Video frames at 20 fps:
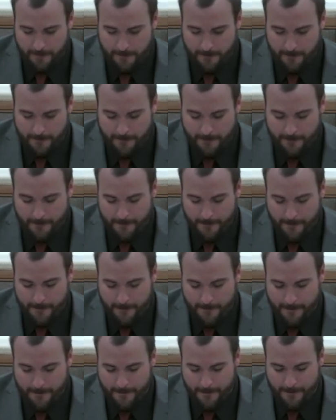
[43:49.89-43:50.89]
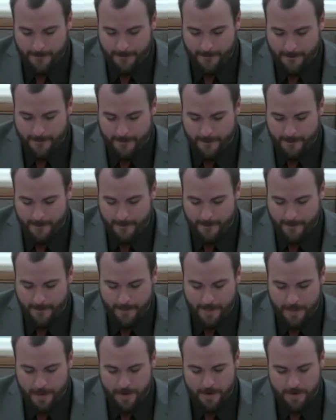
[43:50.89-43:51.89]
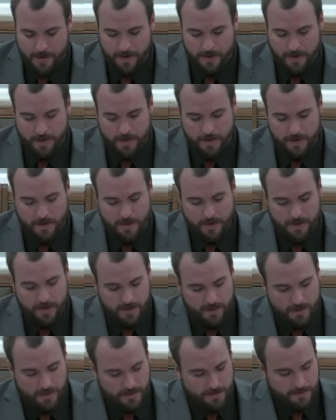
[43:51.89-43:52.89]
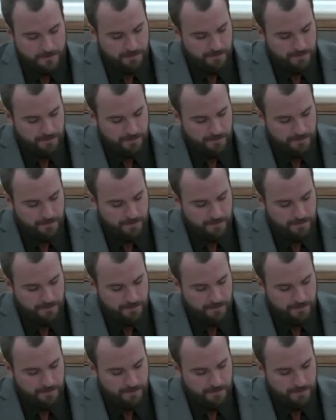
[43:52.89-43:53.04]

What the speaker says: (silence)